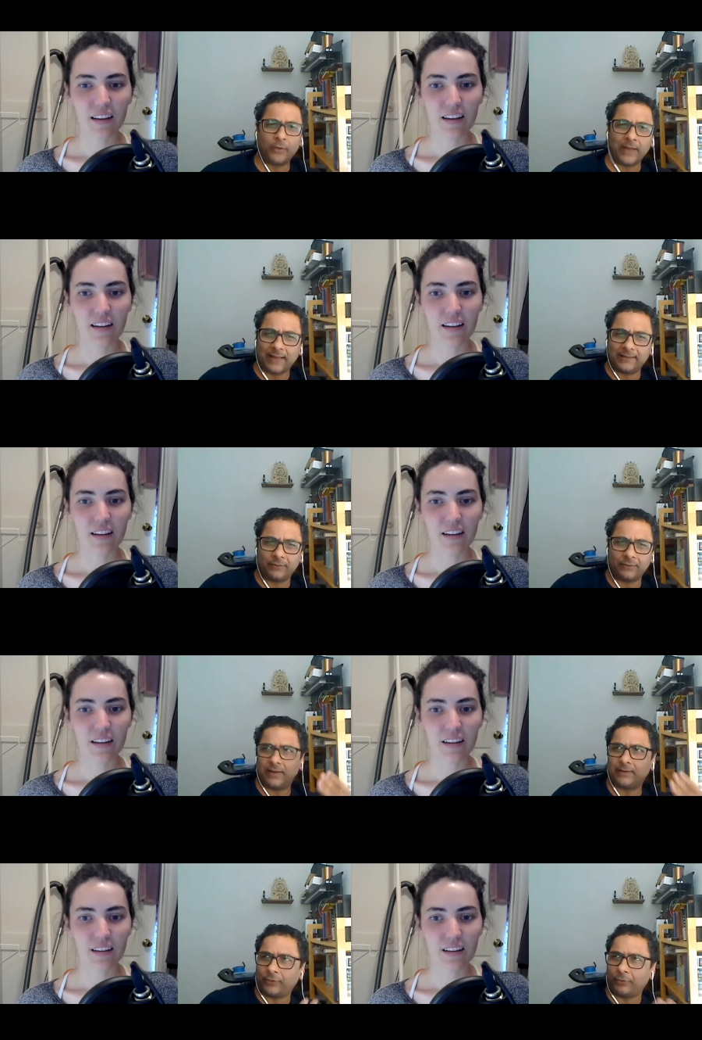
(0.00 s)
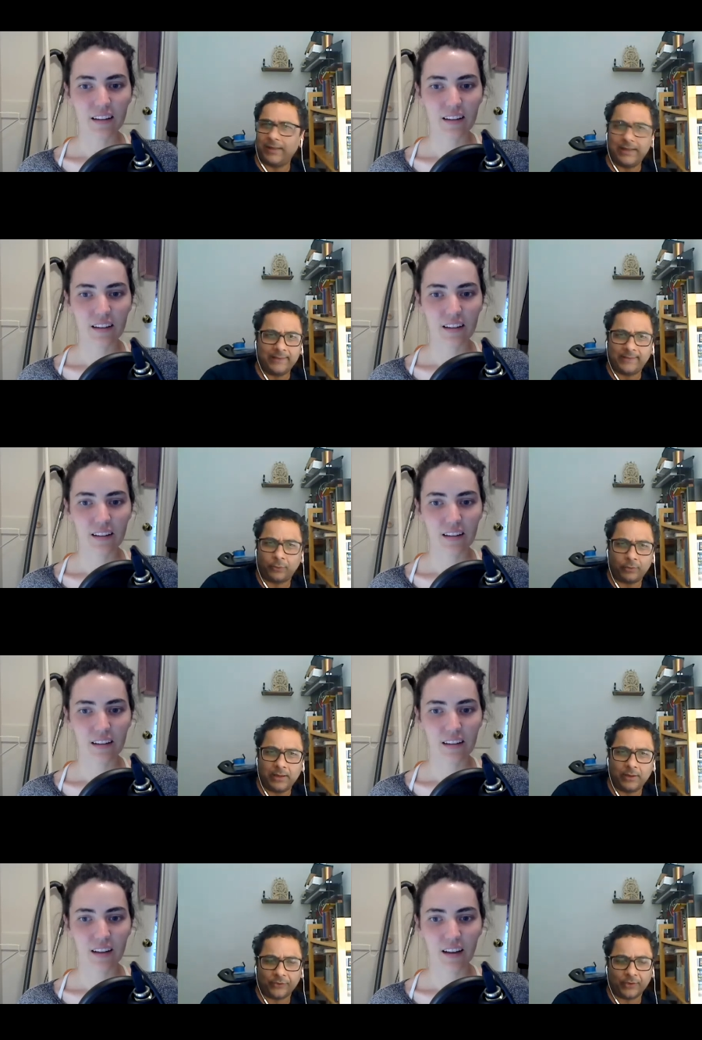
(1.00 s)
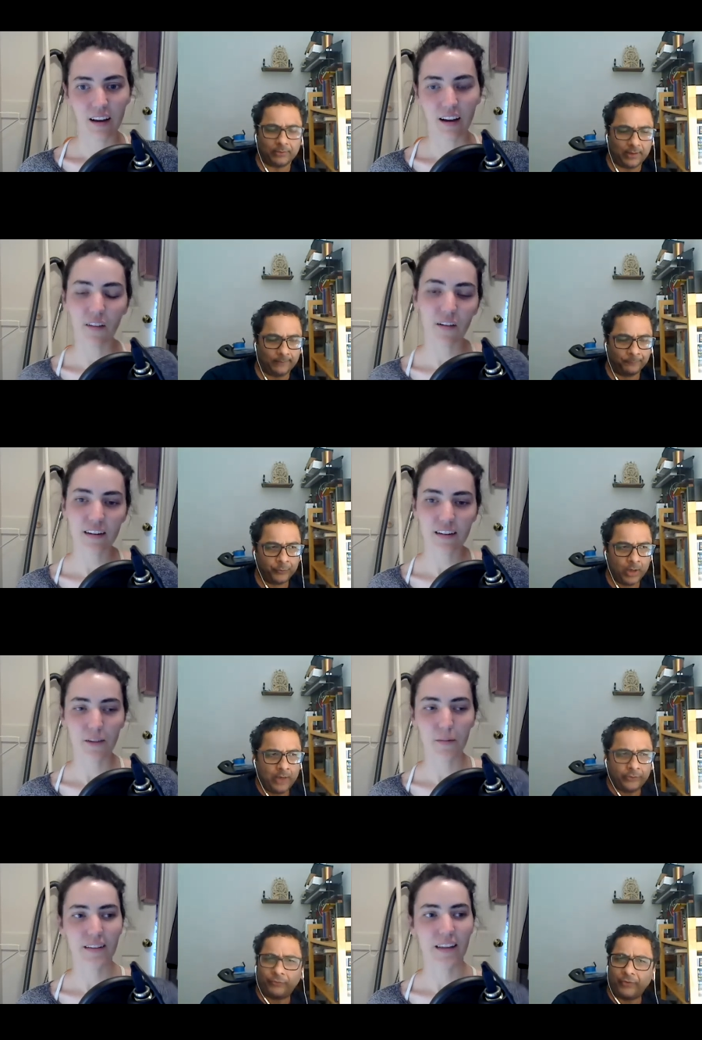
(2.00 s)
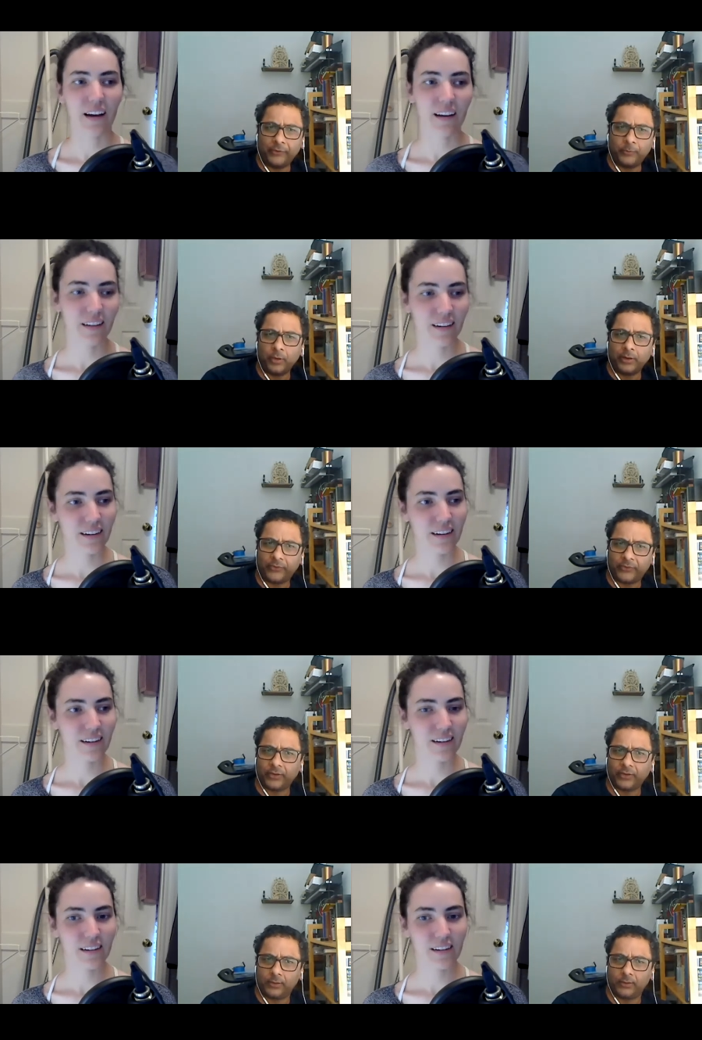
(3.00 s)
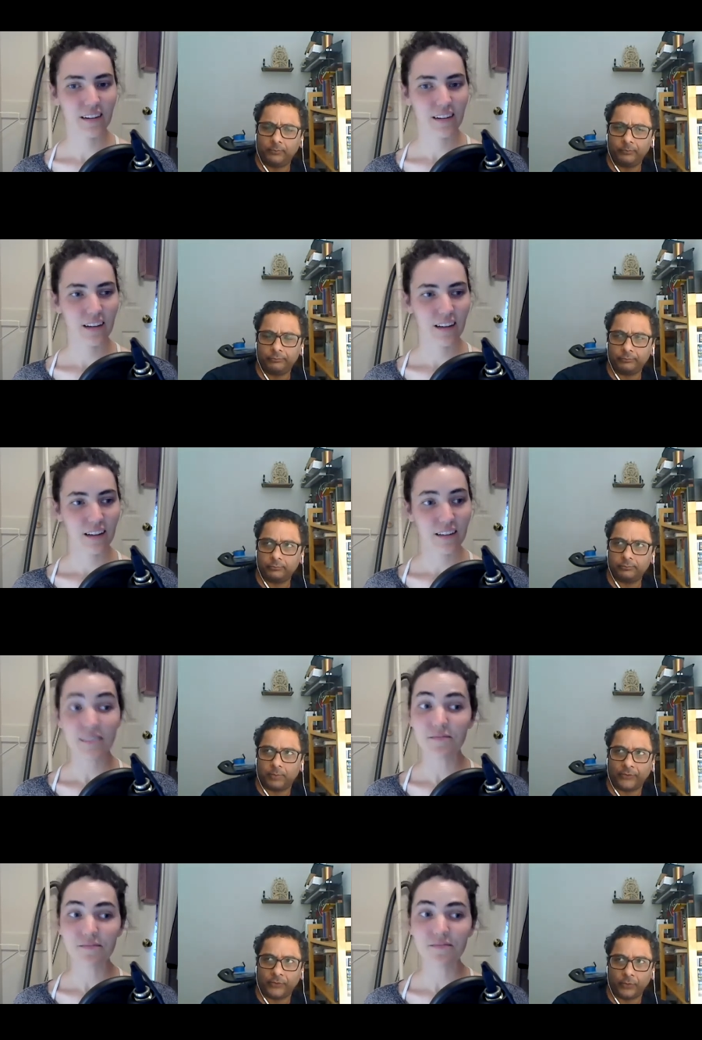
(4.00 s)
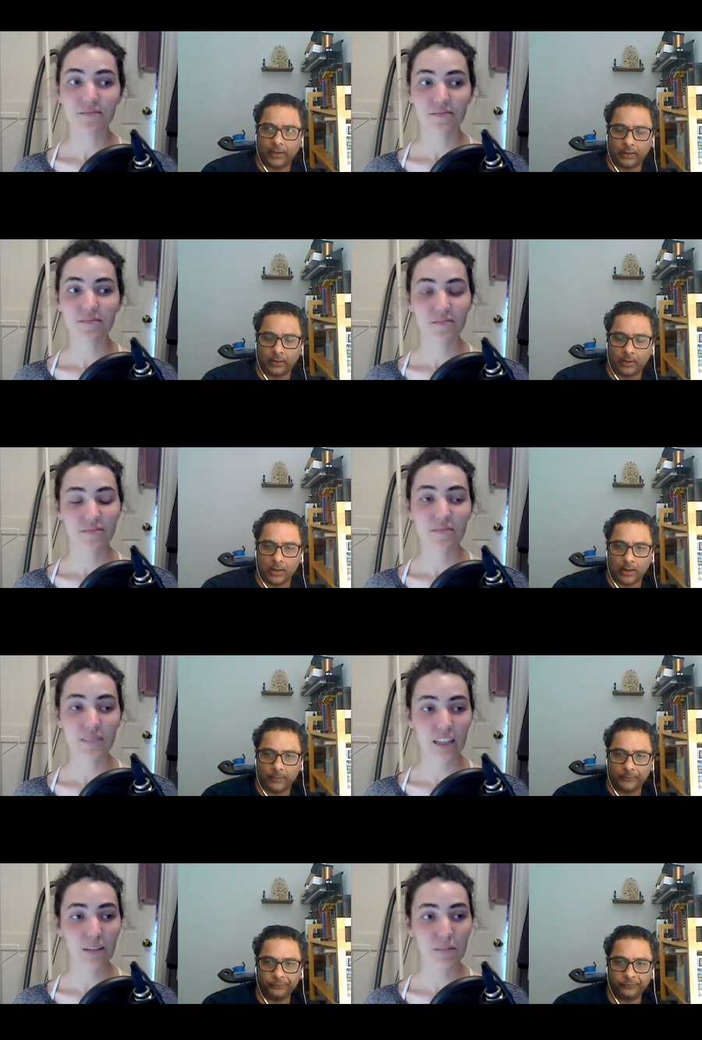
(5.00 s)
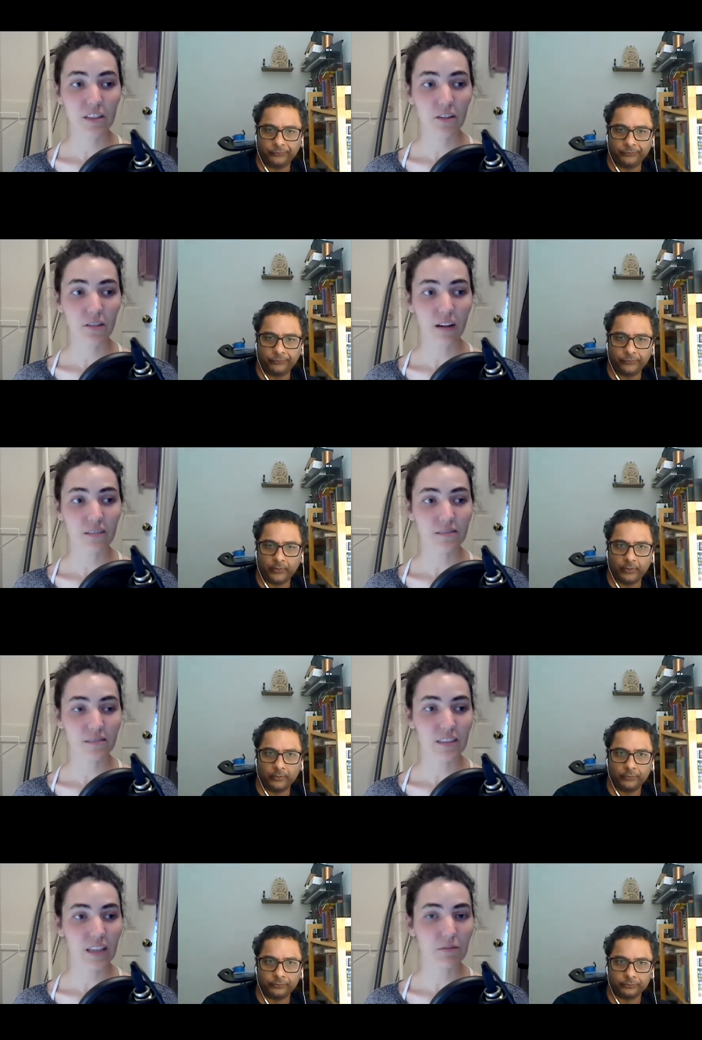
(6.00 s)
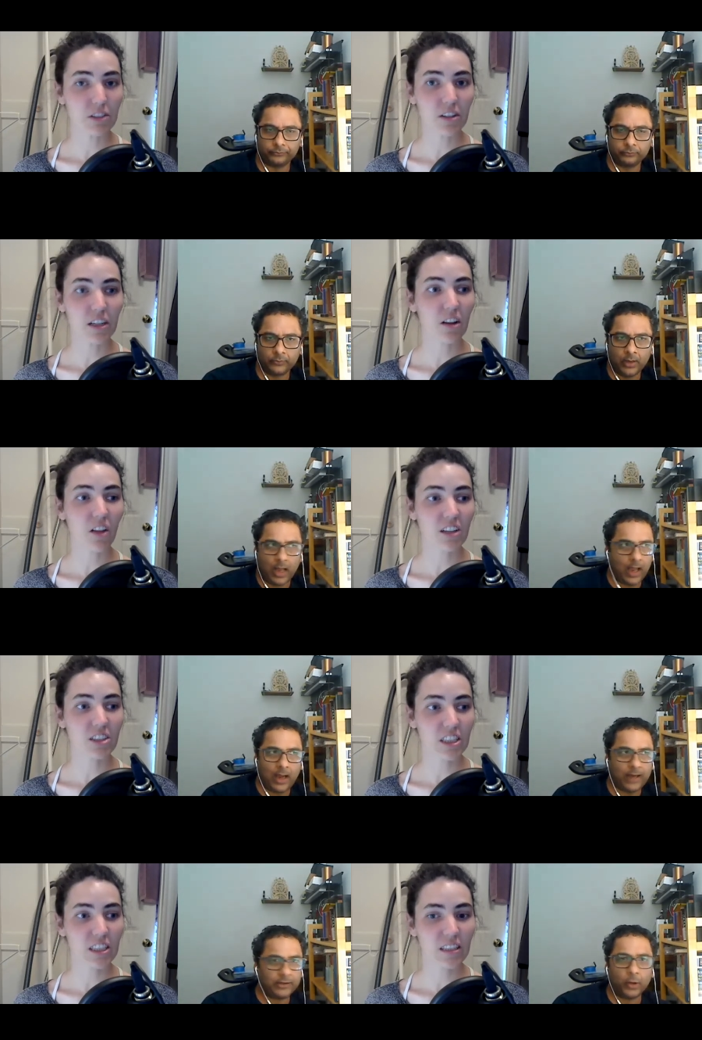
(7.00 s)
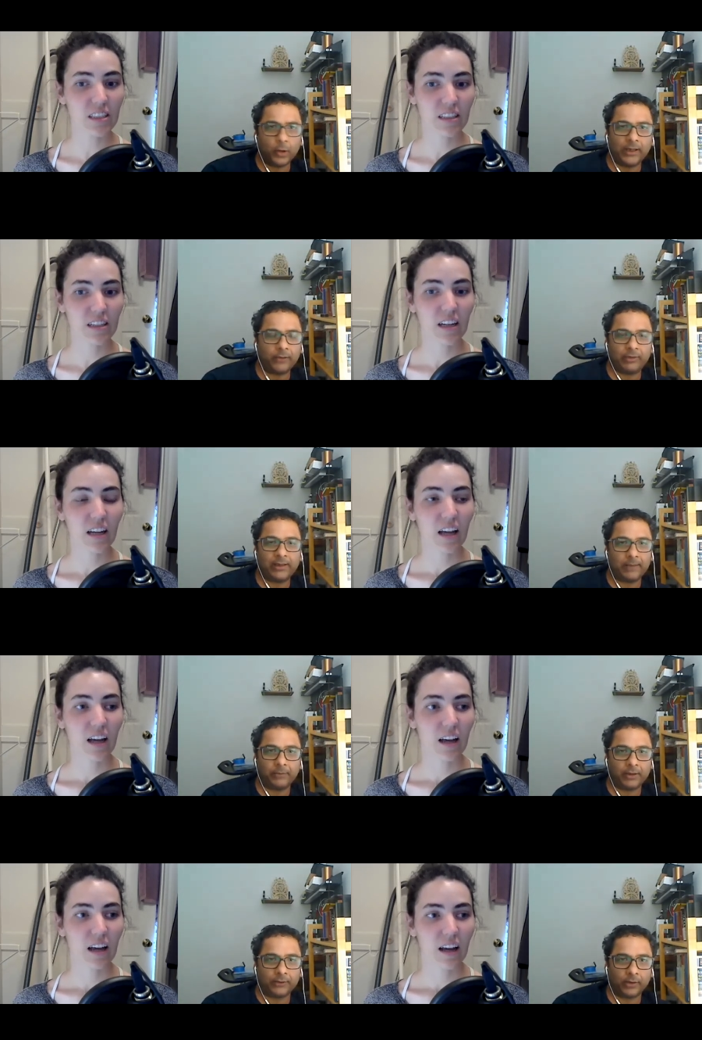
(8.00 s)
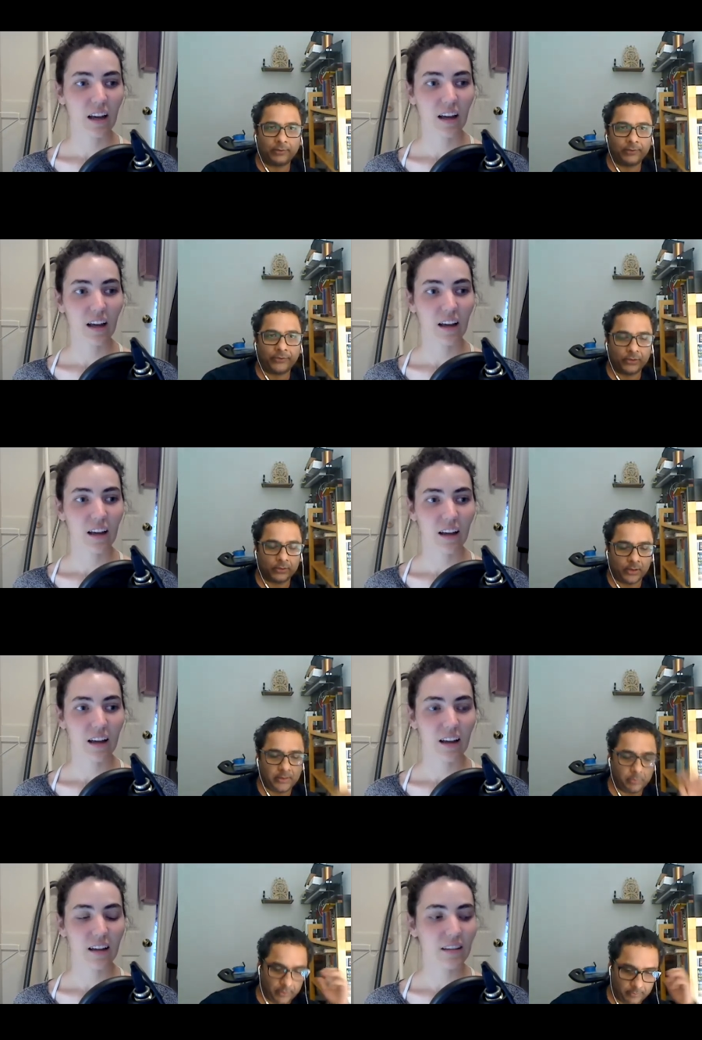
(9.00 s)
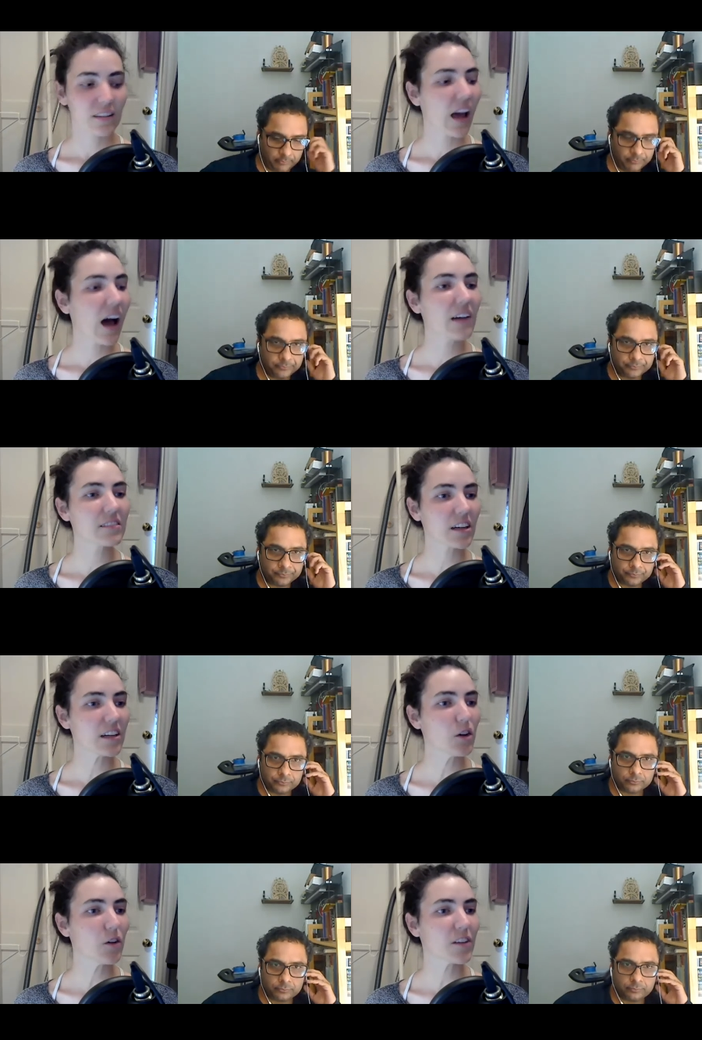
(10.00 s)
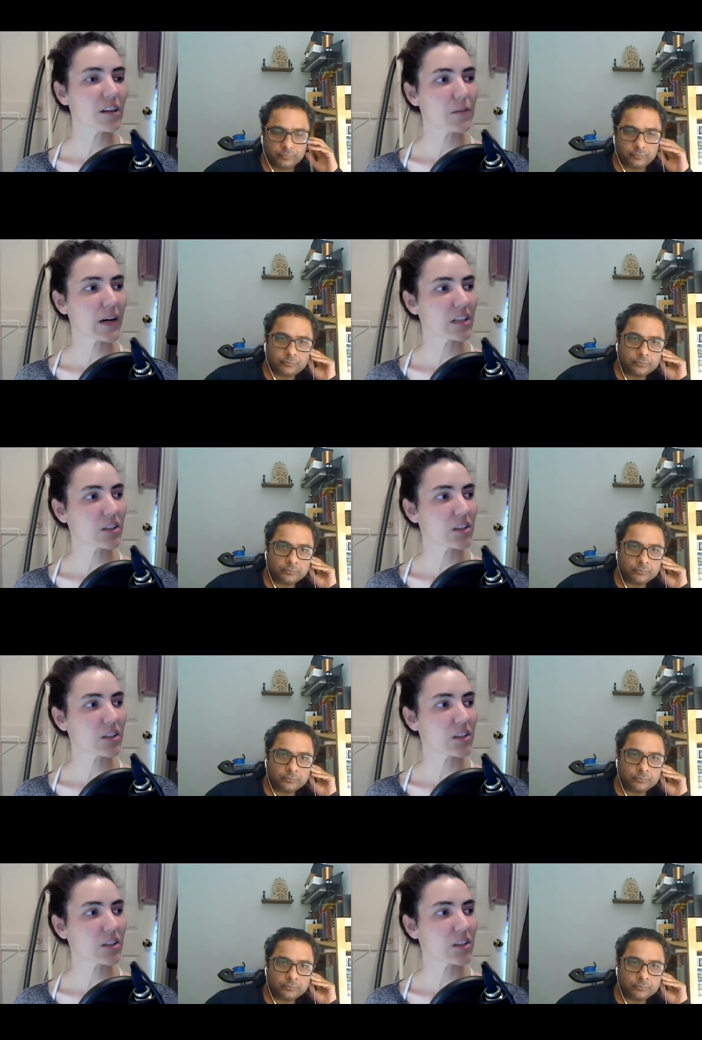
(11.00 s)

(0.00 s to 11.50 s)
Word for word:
Speaker 1: had that weird 3d screen or something oh i don't know so facebook is still pursuing uh,
Speaker 2: yeah i'm still around i'm sure they're gonna I, I, didn't know they
Speaker 1: renamed it i thought it was still called libra
Speaker 2: yeah i was talking to a friend of mine